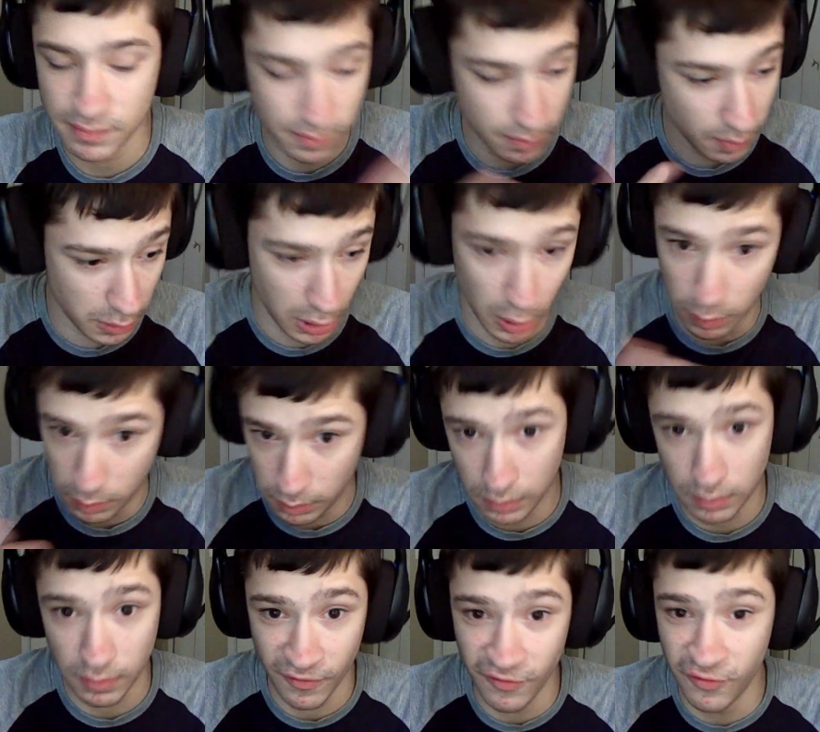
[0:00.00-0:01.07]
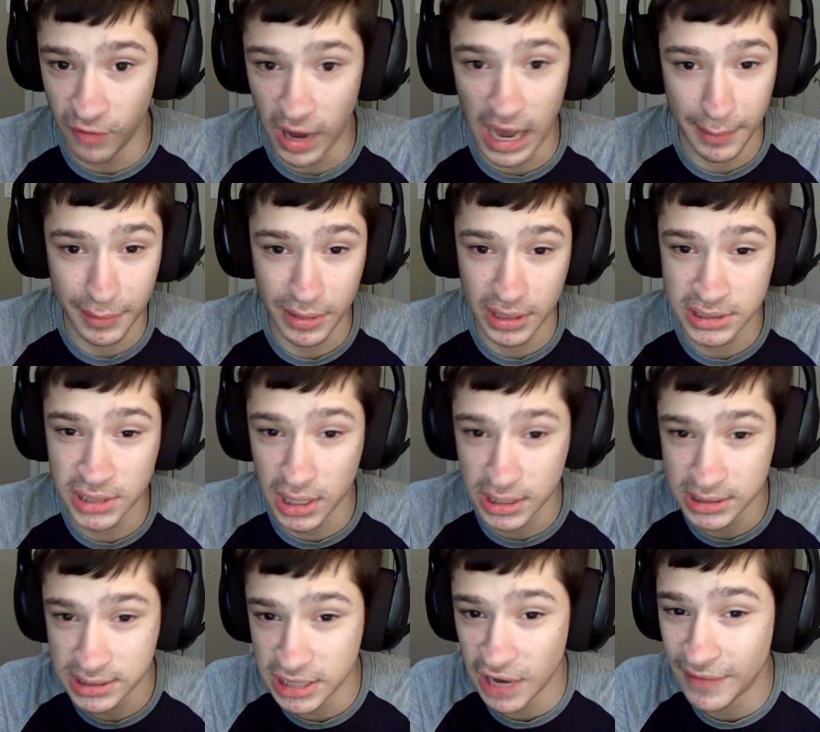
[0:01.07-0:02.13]
you know vibe of the song
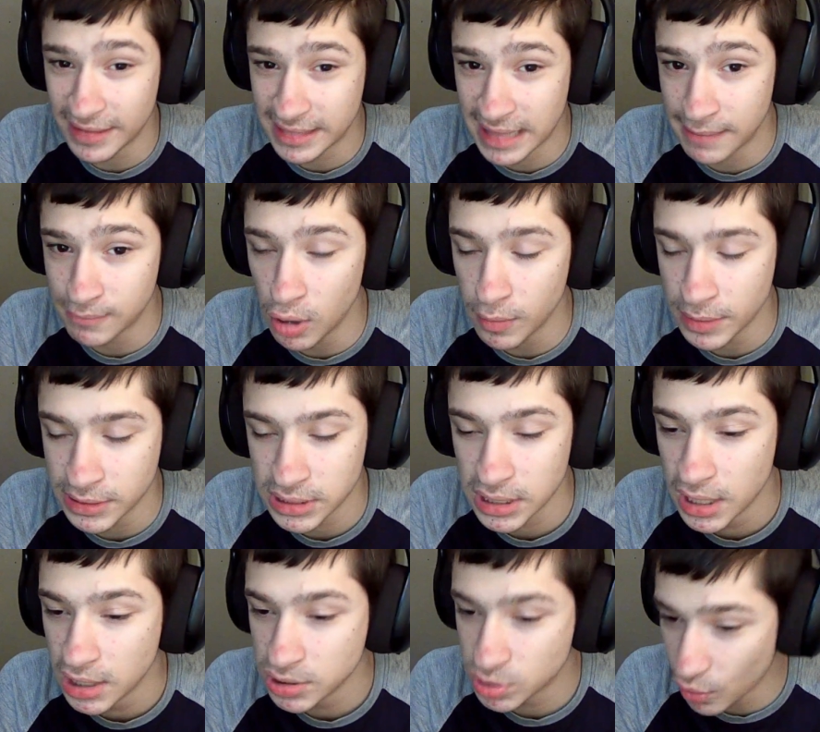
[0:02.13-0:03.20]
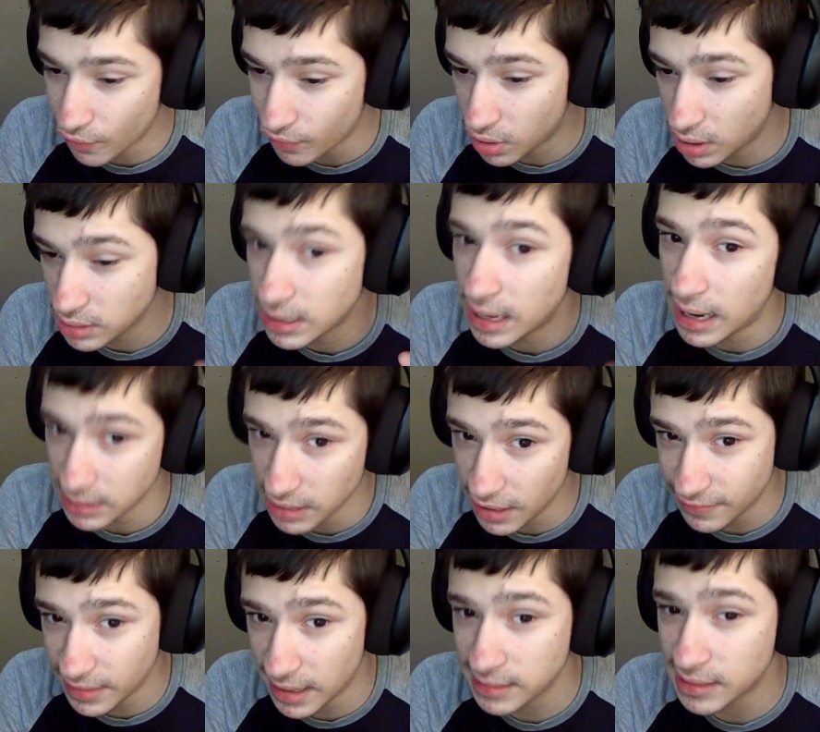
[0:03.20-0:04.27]
itself at that moment. So overall, I love
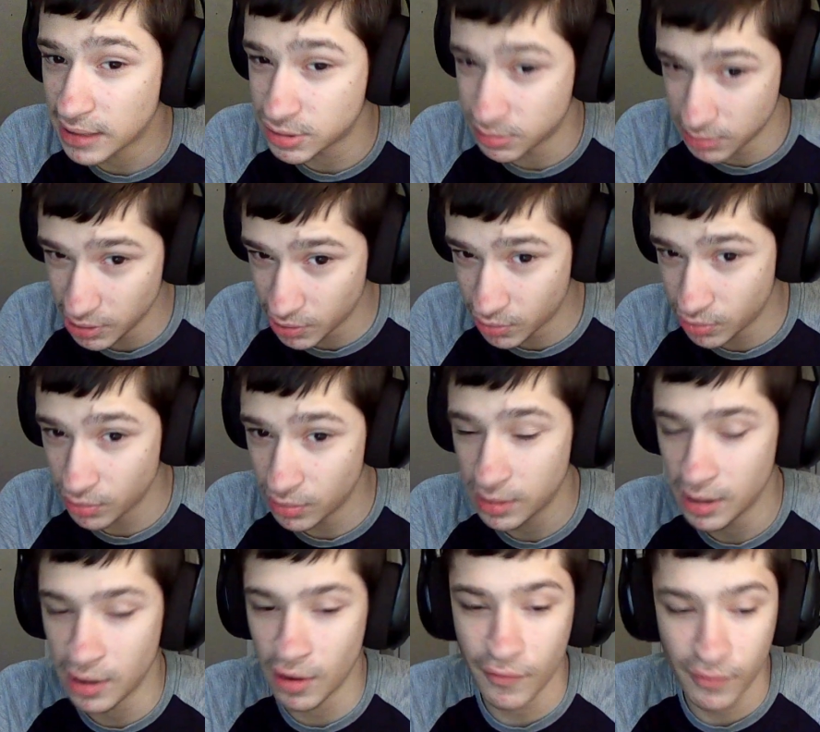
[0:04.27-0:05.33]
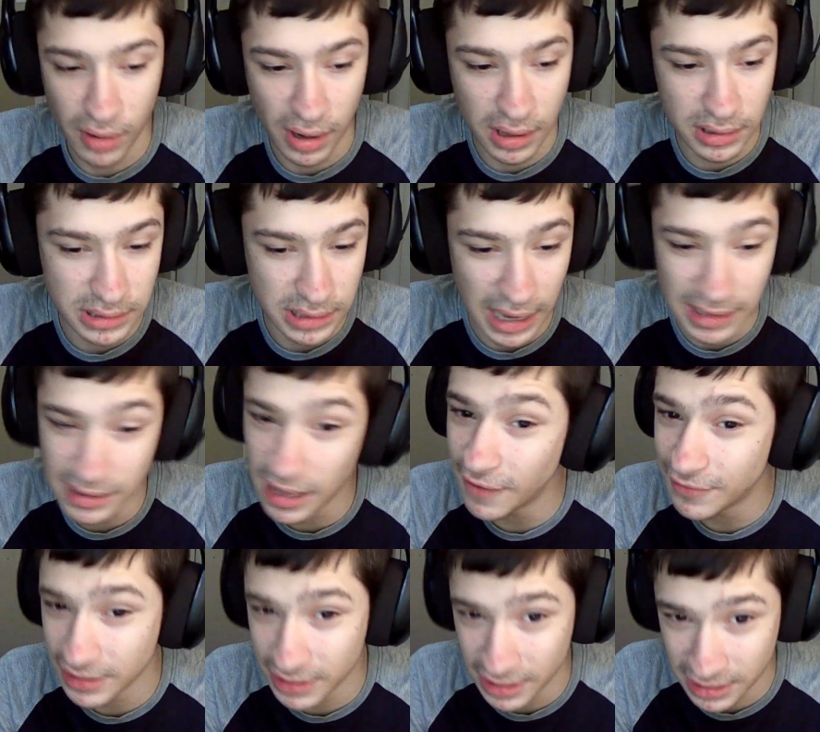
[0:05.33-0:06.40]
that. That's really cool. And overall, I love
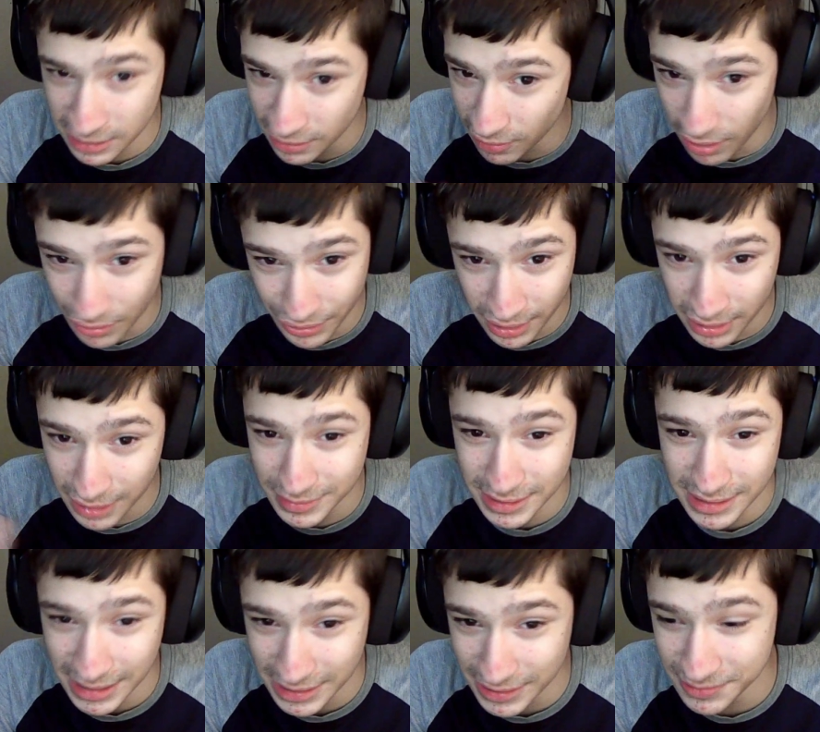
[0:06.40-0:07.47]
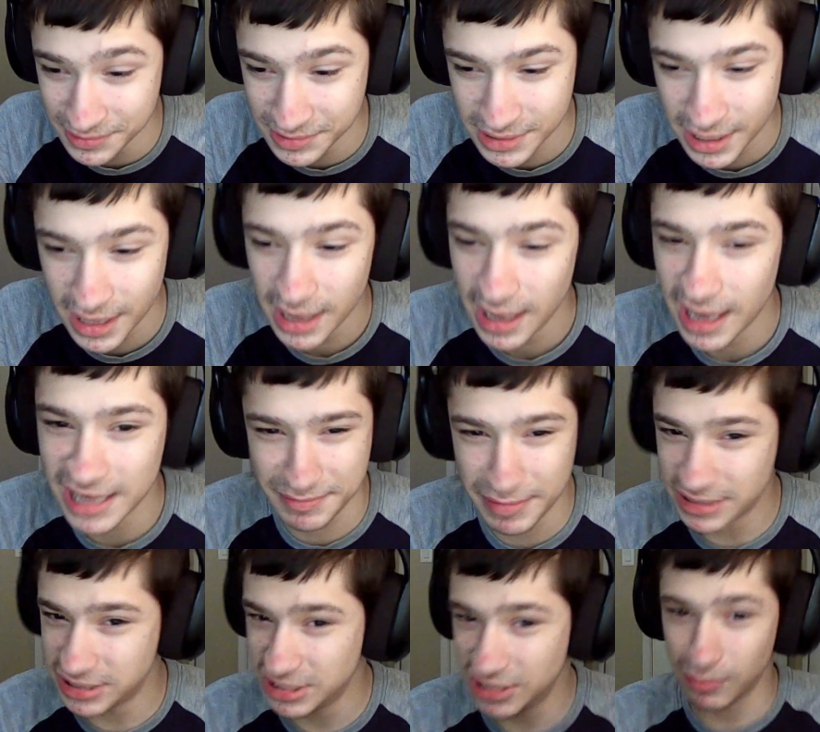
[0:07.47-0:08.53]
that the, you know all the clips that they use,
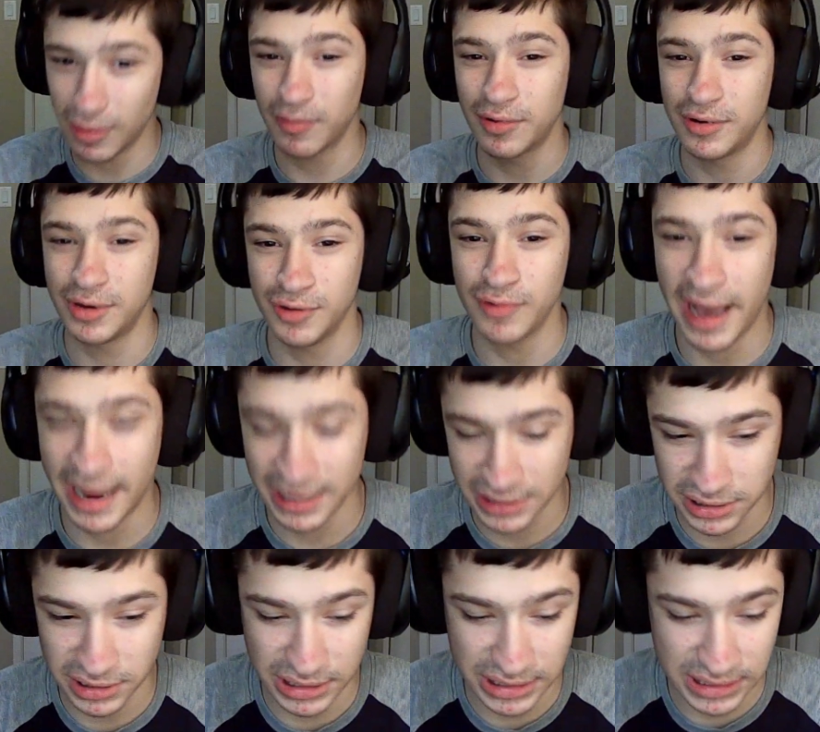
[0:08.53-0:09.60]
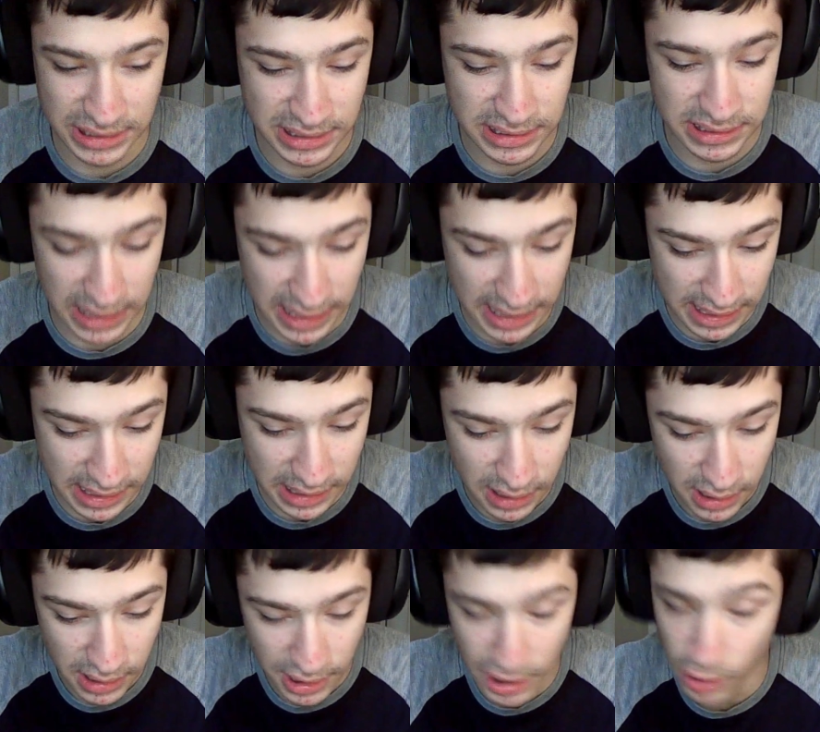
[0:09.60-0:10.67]
especially the one where you actually see
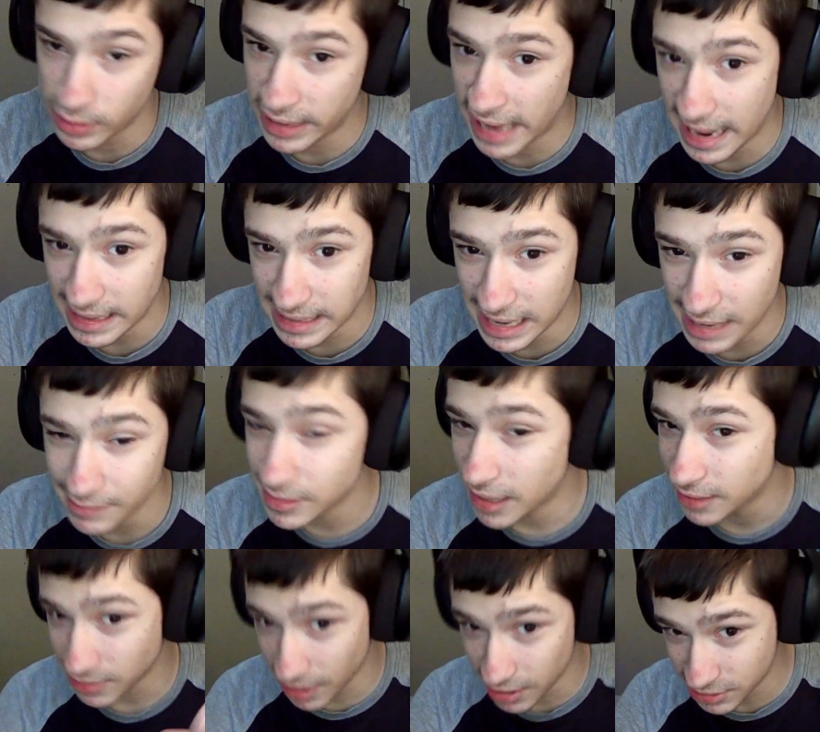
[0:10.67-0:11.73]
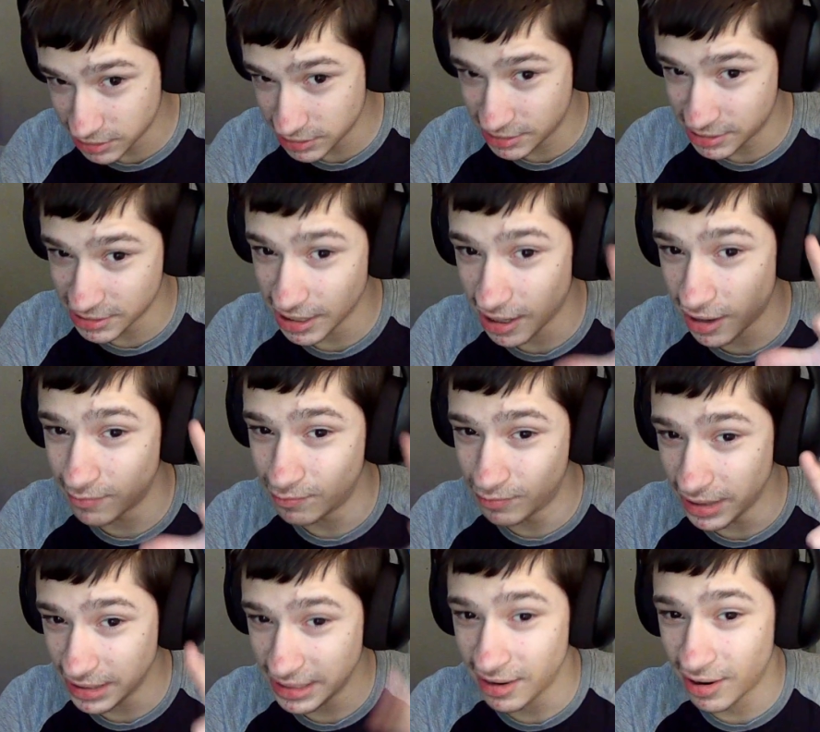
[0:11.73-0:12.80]
you know CatNap. That's actually just a
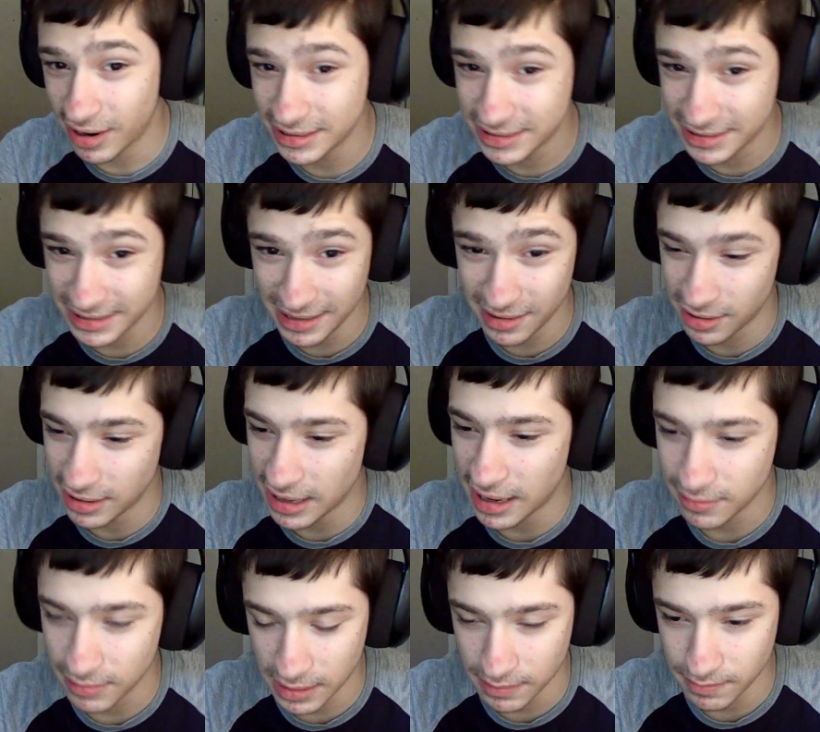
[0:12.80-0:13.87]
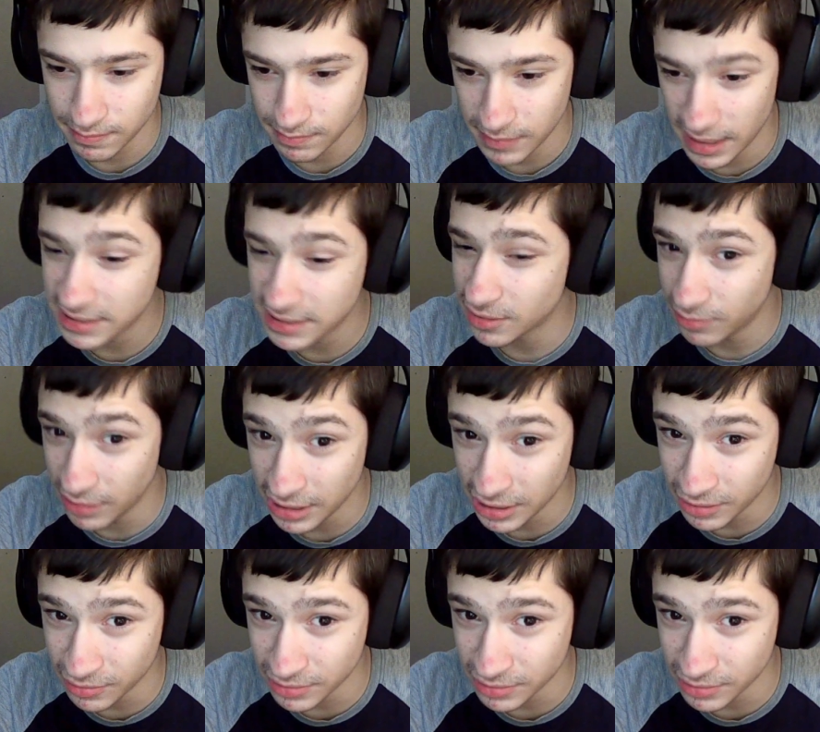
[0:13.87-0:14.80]
really hard scene, or not. Well, it's a really cool